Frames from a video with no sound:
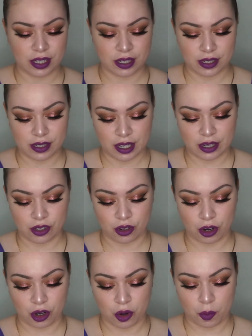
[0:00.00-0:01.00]
see it is a
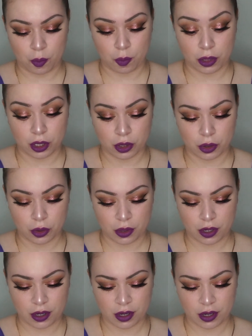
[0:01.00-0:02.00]
dark blue.